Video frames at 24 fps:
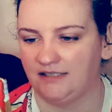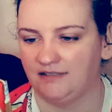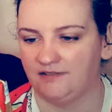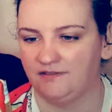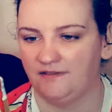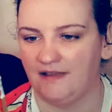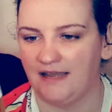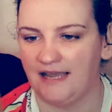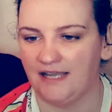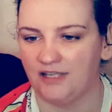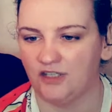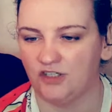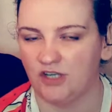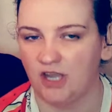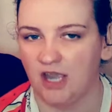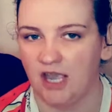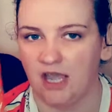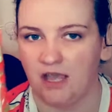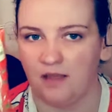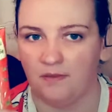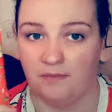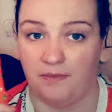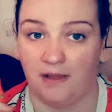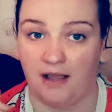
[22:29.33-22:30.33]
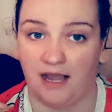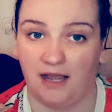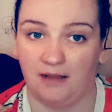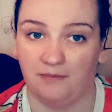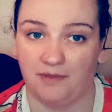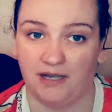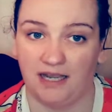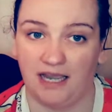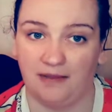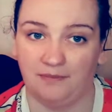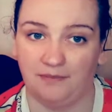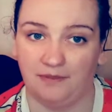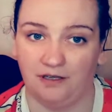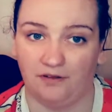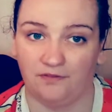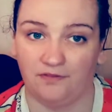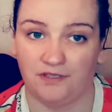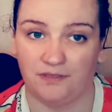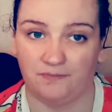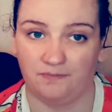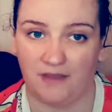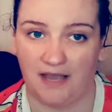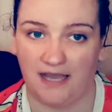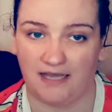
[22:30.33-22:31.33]
veg, but my hubby
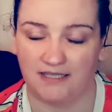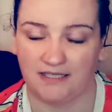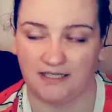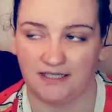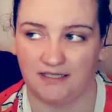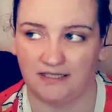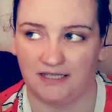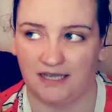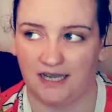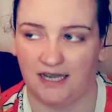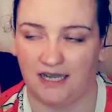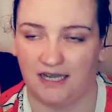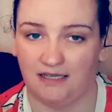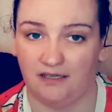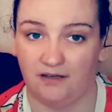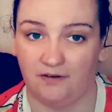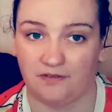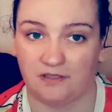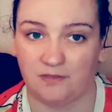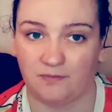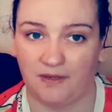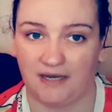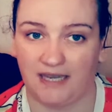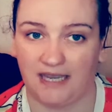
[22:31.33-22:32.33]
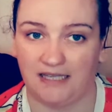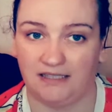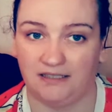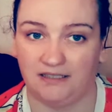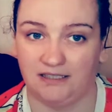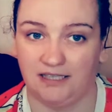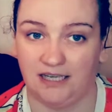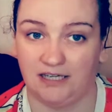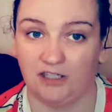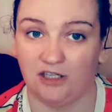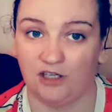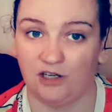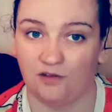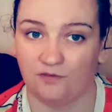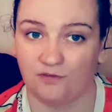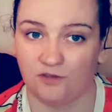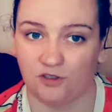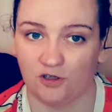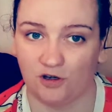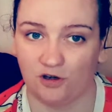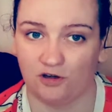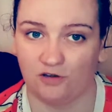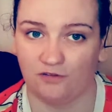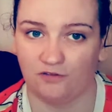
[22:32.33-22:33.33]
loves pasta, he loves spaghetti, and he loves
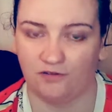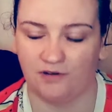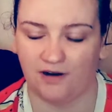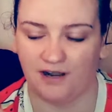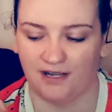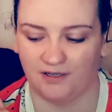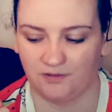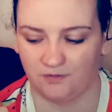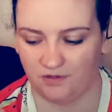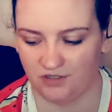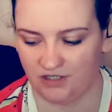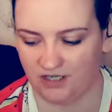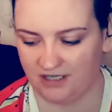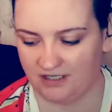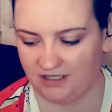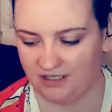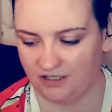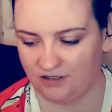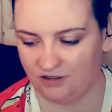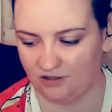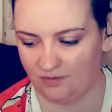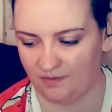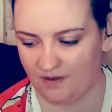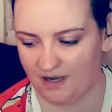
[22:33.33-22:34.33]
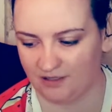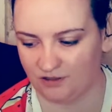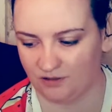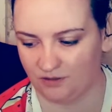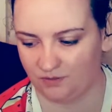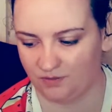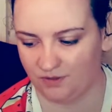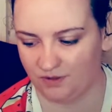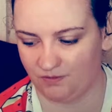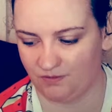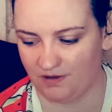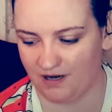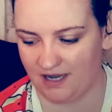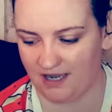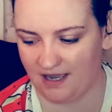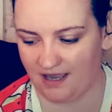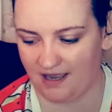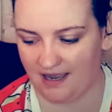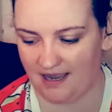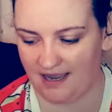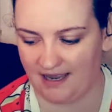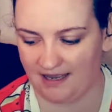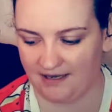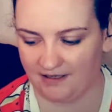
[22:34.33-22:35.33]
jollof rice, which I need tomato
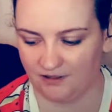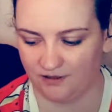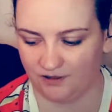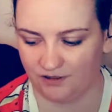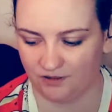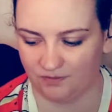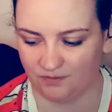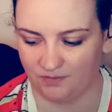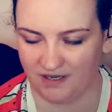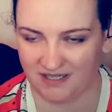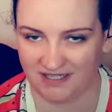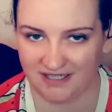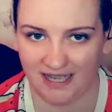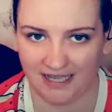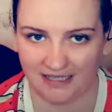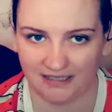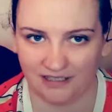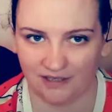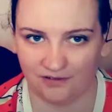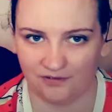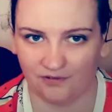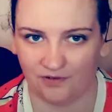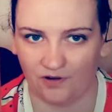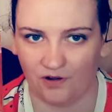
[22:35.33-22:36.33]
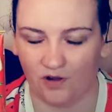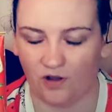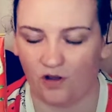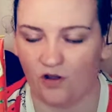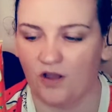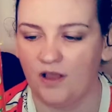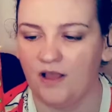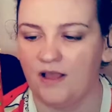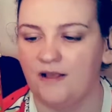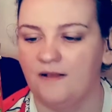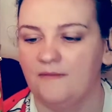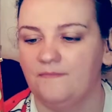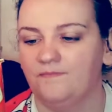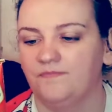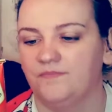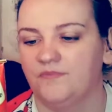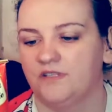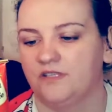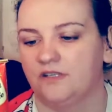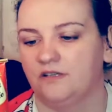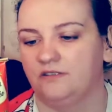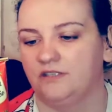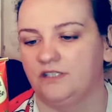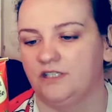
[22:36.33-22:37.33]
puree and passata for.
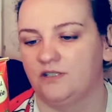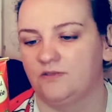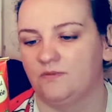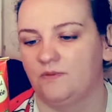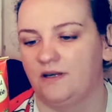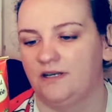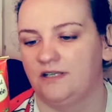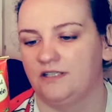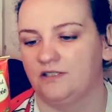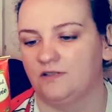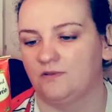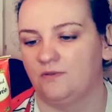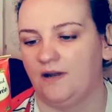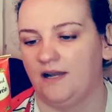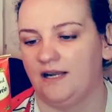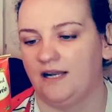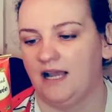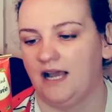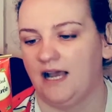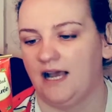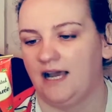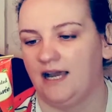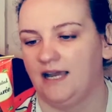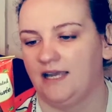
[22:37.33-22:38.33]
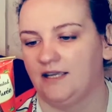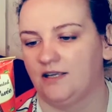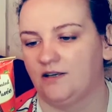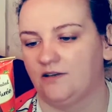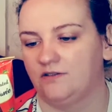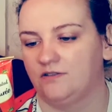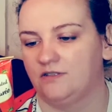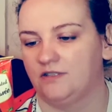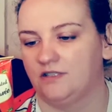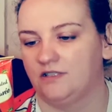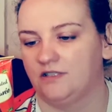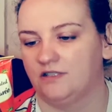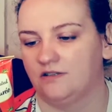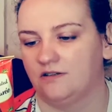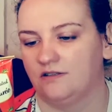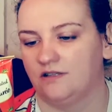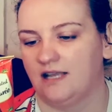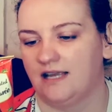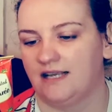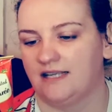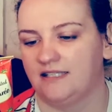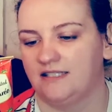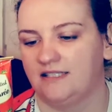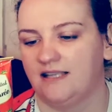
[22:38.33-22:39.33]
So this one is quite high because it's got
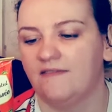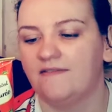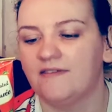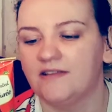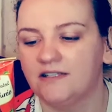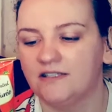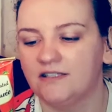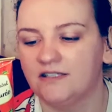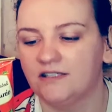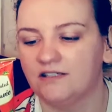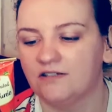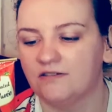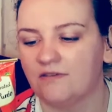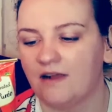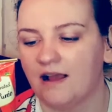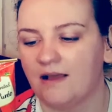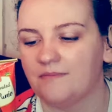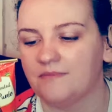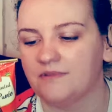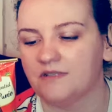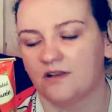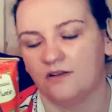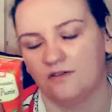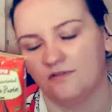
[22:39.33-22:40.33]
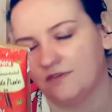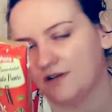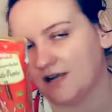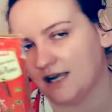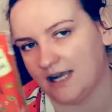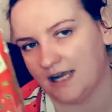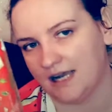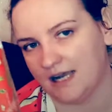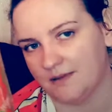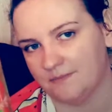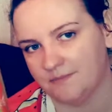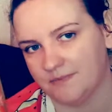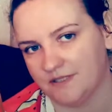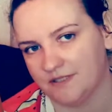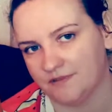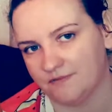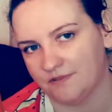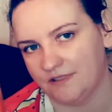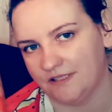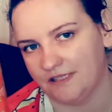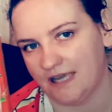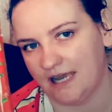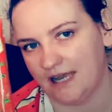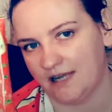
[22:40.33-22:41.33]
like 17 grams of carbs
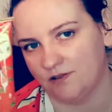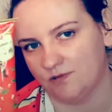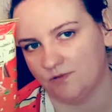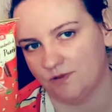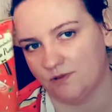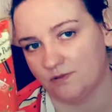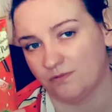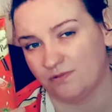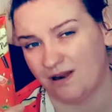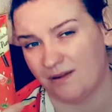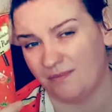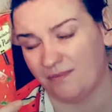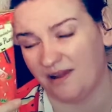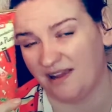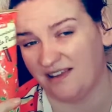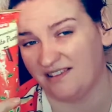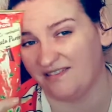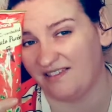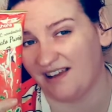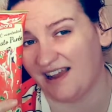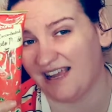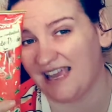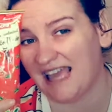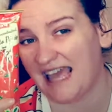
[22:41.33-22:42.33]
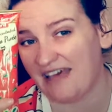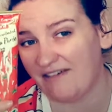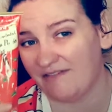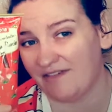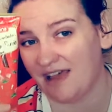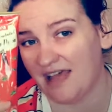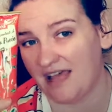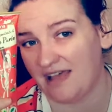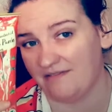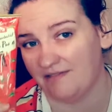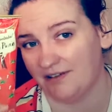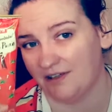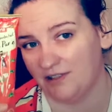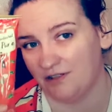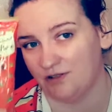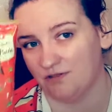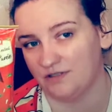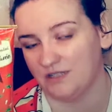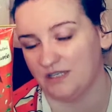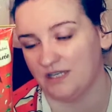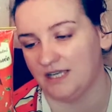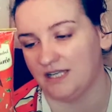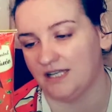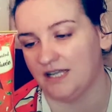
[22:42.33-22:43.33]
in 100 grams, but if I ever
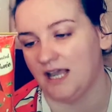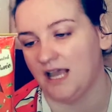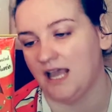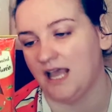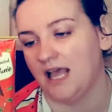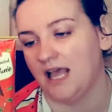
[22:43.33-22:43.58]
use it,